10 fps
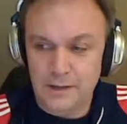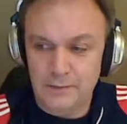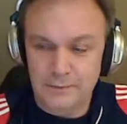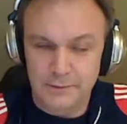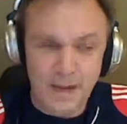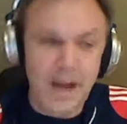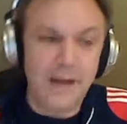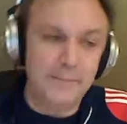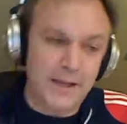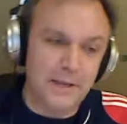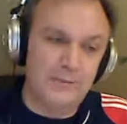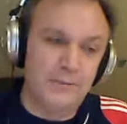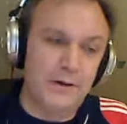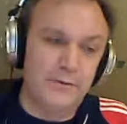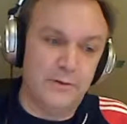not make it
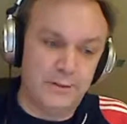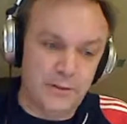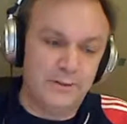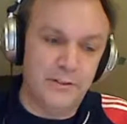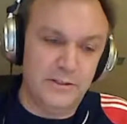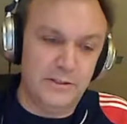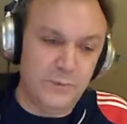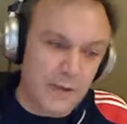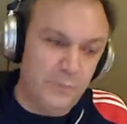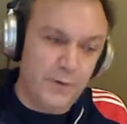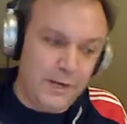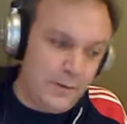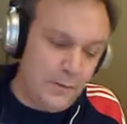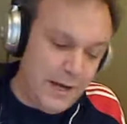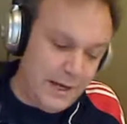throughout the entire season without winning
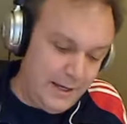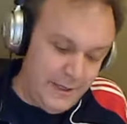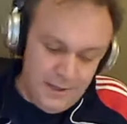away